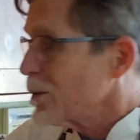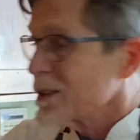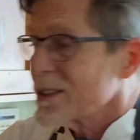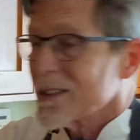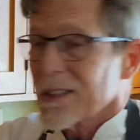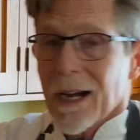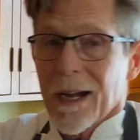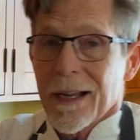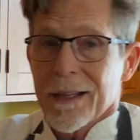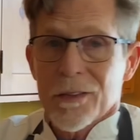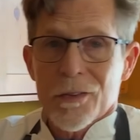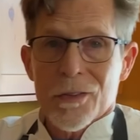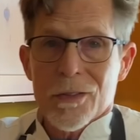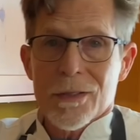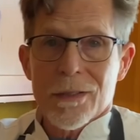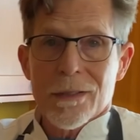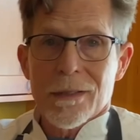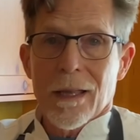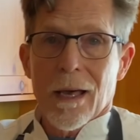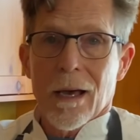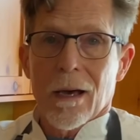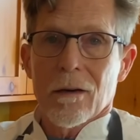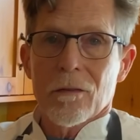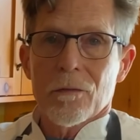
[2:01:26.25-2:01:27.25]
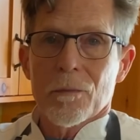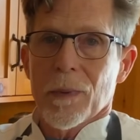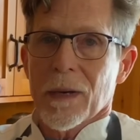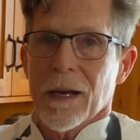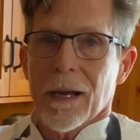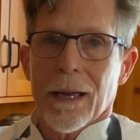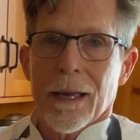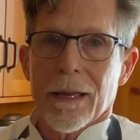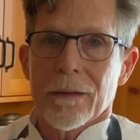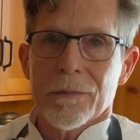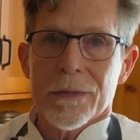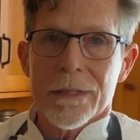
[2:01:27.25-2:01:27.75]
which I just love, but I
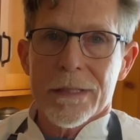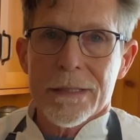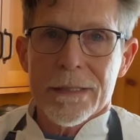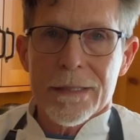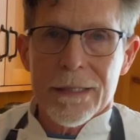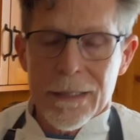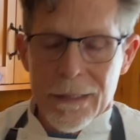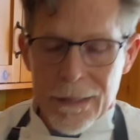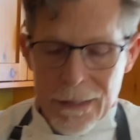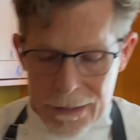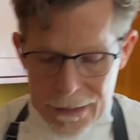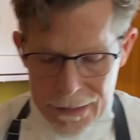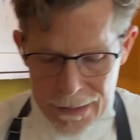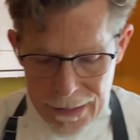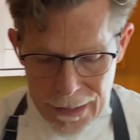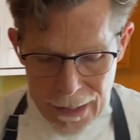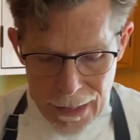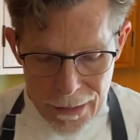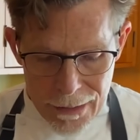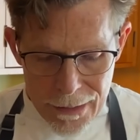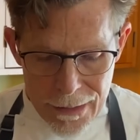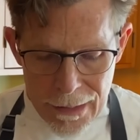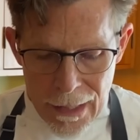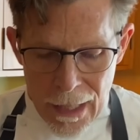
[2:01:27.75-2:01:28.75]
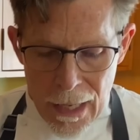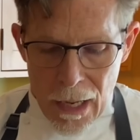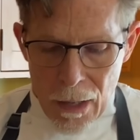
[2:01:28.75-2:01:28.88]
haven't seen it since.